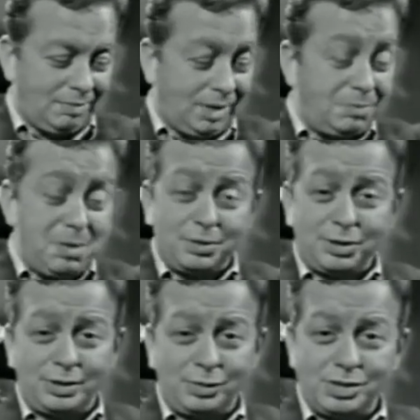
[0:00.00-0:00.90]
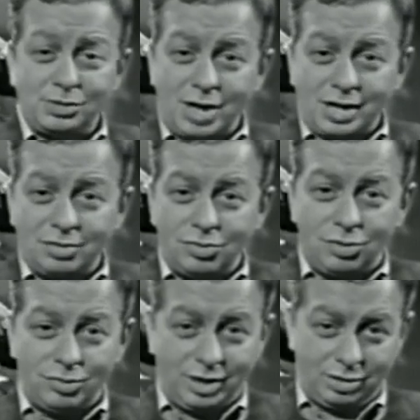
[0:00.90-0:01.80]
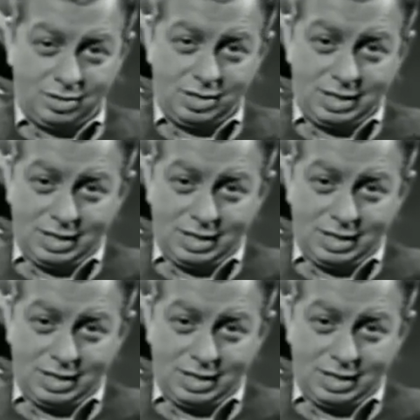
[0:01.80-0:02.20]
Many people thought that it was a rock and roll record.